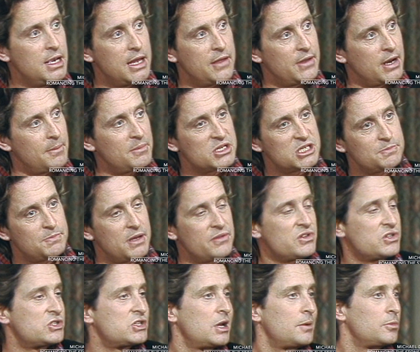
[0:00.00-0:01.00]
and then I'm going to spend
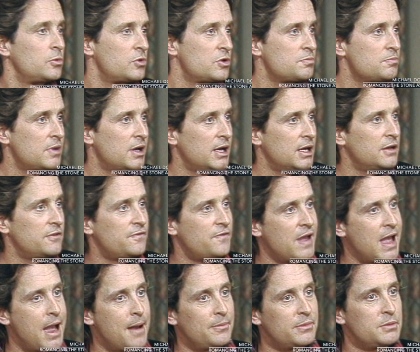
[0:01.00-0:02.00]
the summer with my
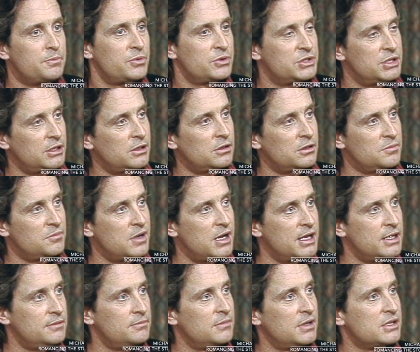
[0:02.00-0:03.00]
family, and
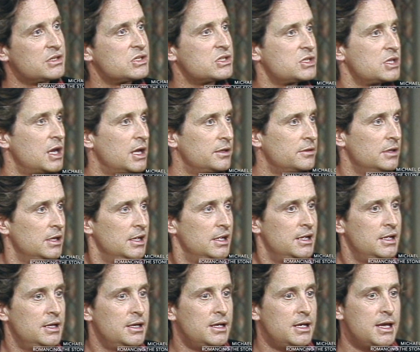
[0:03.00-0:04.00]
particularly my son.
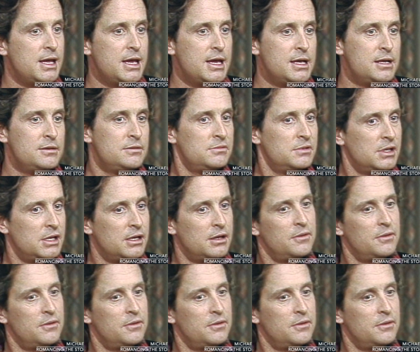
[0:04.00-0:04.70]
And